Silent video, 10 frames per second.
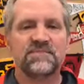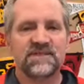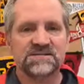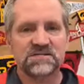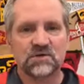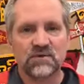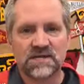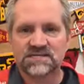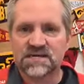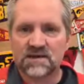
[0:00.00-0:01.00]
That's a
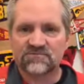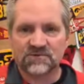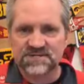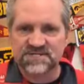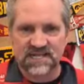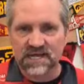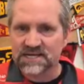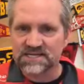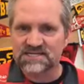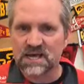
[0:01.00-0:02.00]
great time for a
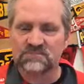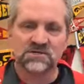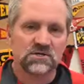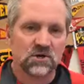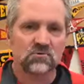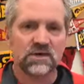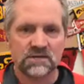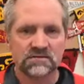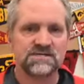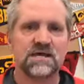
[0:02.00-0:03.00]
second attempt. Go
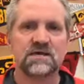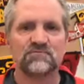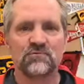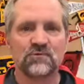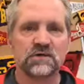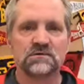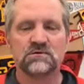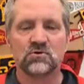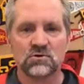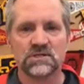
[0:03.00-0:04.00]
in, take it for
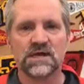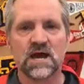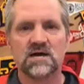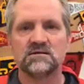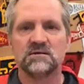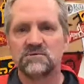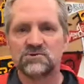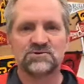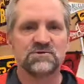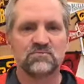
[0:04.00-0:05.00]
real early on,
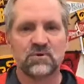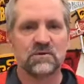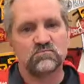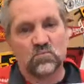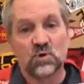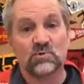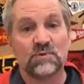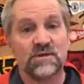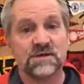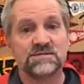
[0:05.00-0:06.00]
do some prep, work
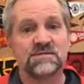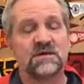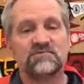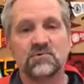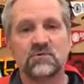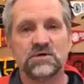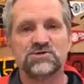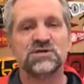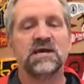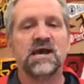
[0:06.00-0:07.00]
with us if you
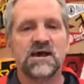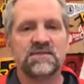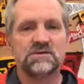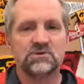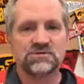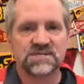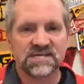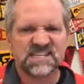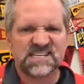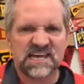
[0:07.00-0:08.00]
wish, and then use
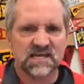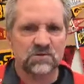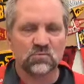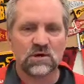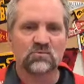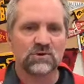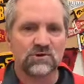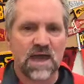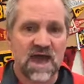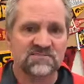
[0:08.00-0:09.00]
that second one where
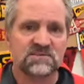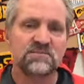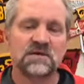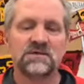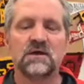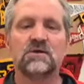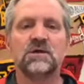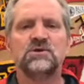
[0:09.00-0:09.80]
you have to be there.